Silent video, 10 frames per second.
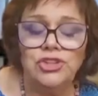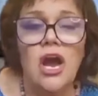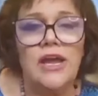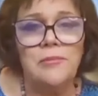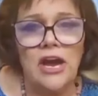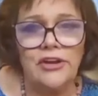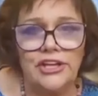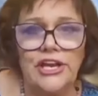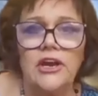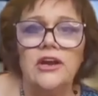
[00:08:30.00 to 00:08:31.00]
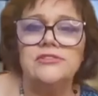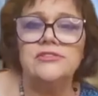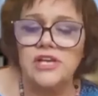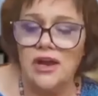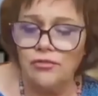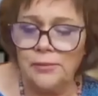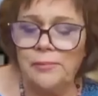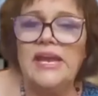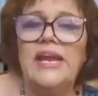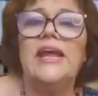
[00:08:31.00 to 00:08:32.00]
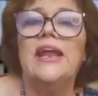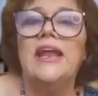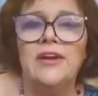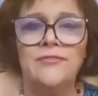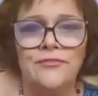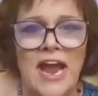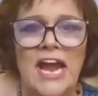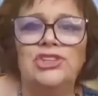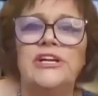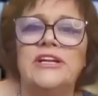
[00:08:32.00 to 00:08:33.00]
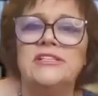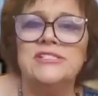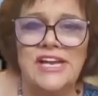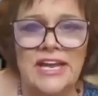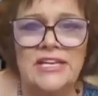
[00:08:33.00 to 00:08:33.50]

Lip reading: We're talking about years of repeated infractions,